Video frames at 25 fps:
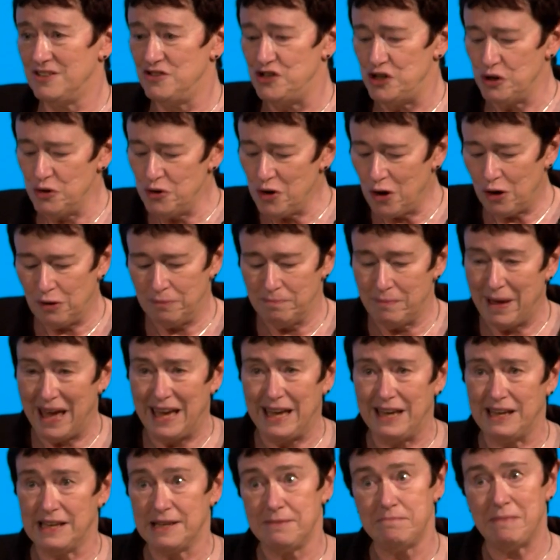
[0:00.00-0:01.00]
Do not
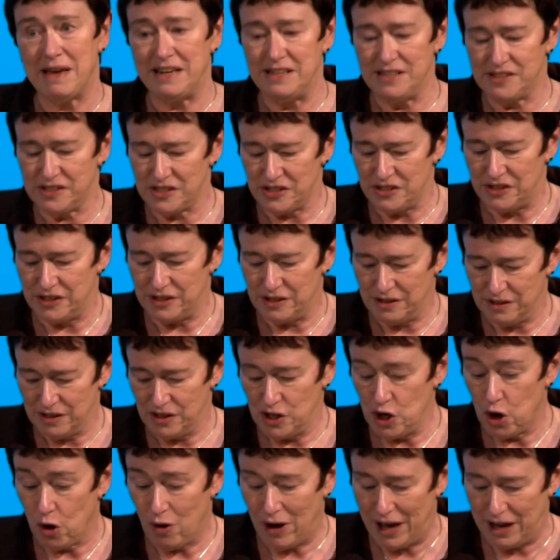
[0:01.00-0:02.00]
make medicine
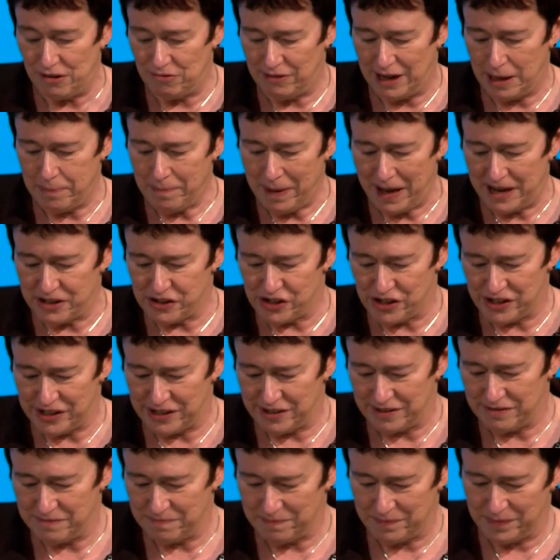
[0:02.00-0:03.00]
your only
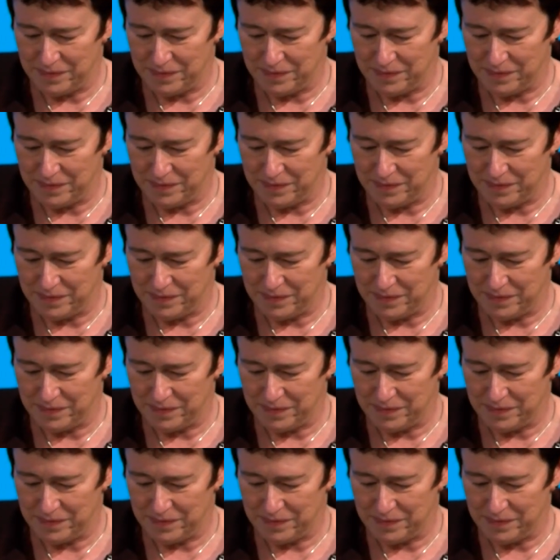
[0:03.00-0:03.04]
passion.